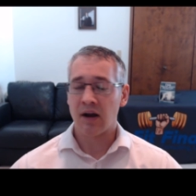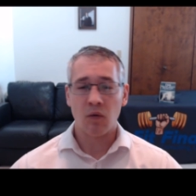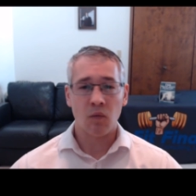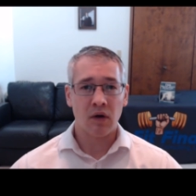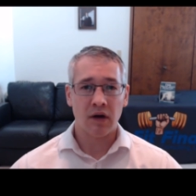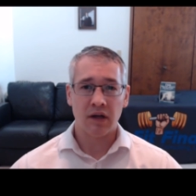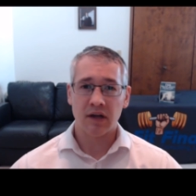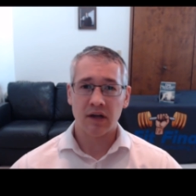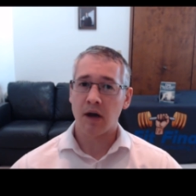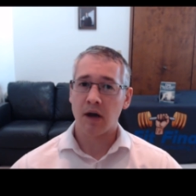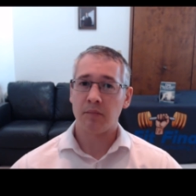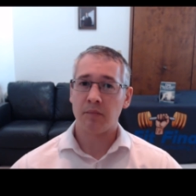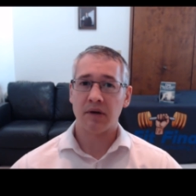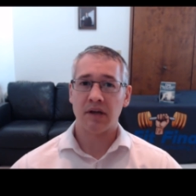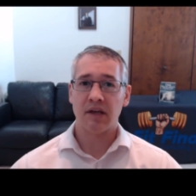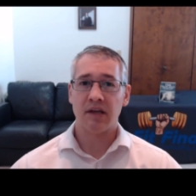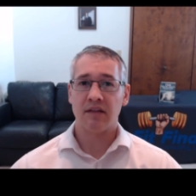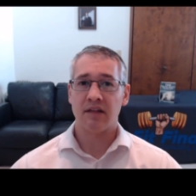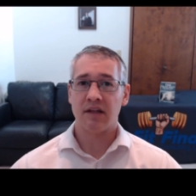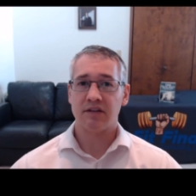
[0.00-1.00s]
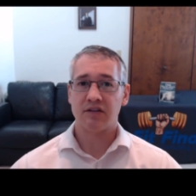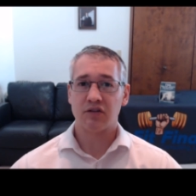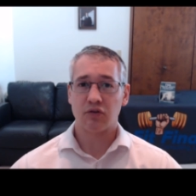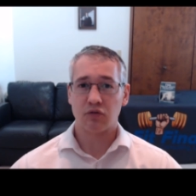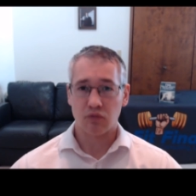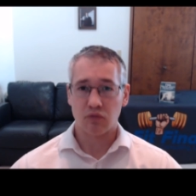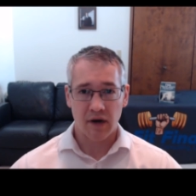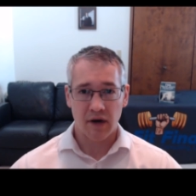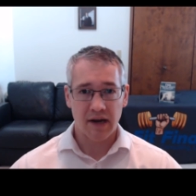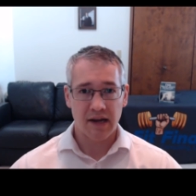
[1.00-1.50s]
want a company that's
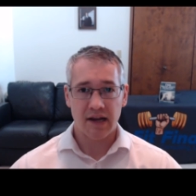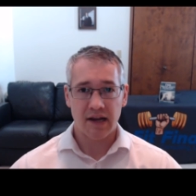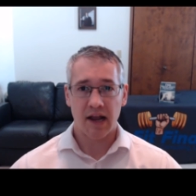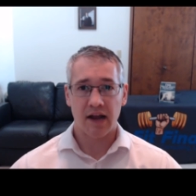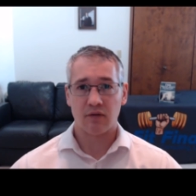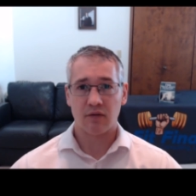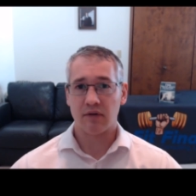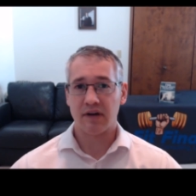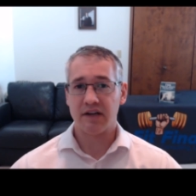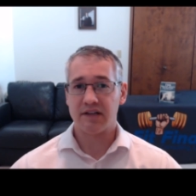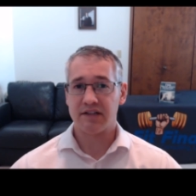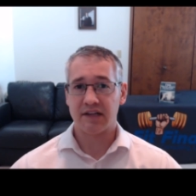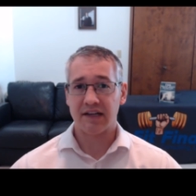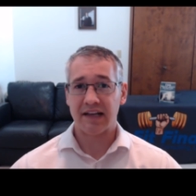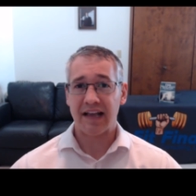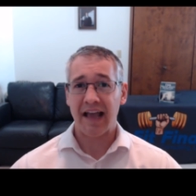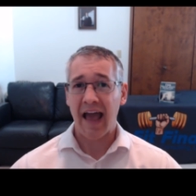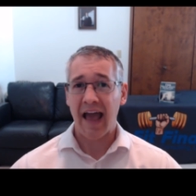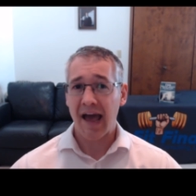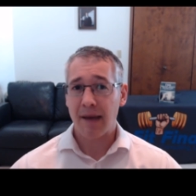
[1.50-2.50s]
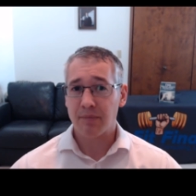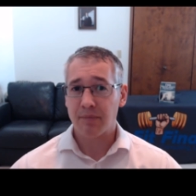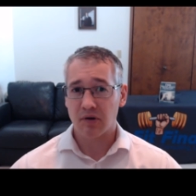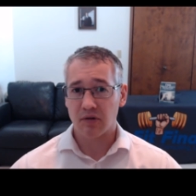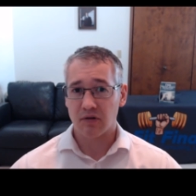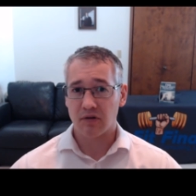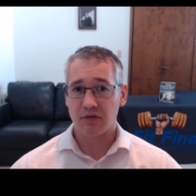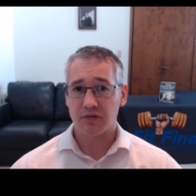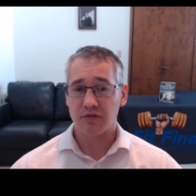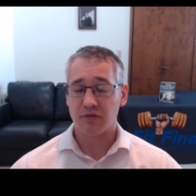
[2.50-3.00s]
great at raising
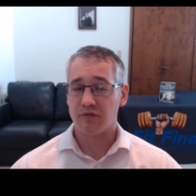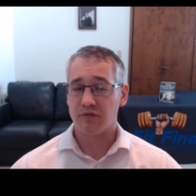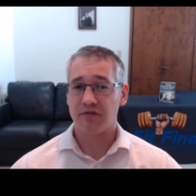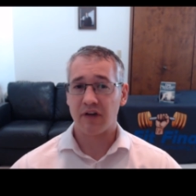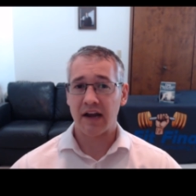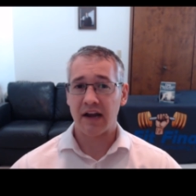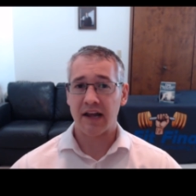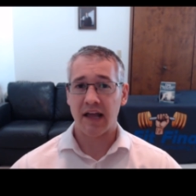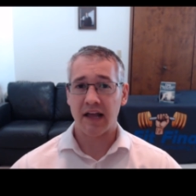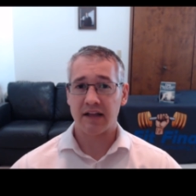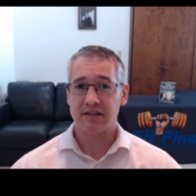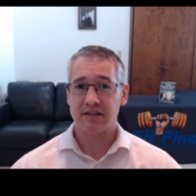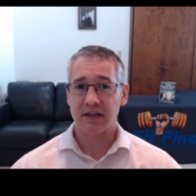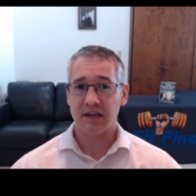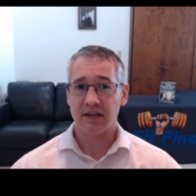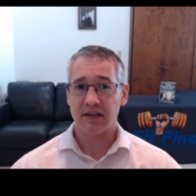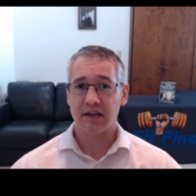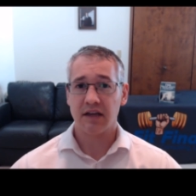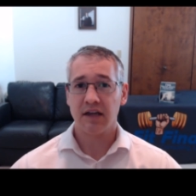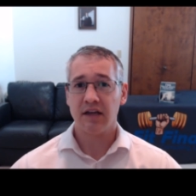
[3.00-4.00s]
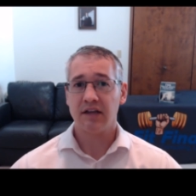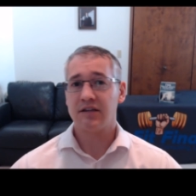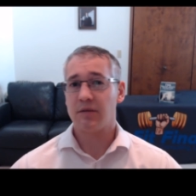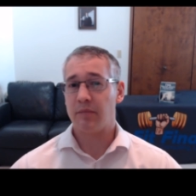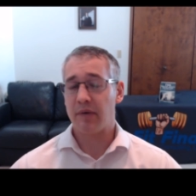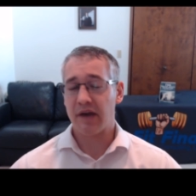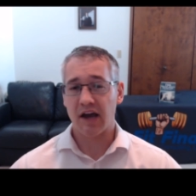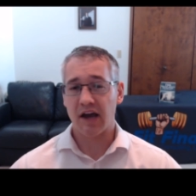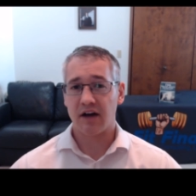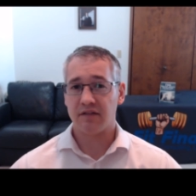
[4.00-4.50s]
capital through financing to
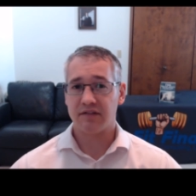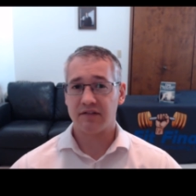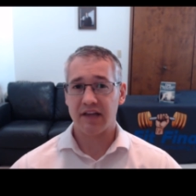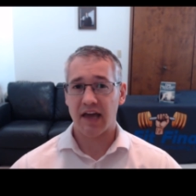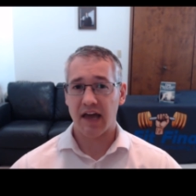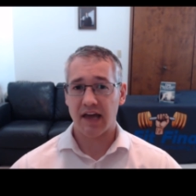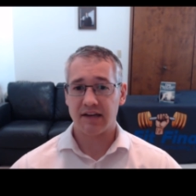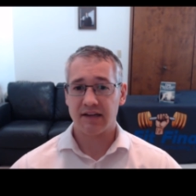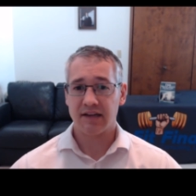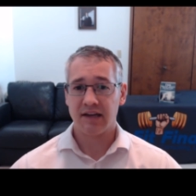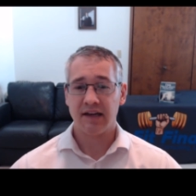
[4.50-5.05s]
pay off debt.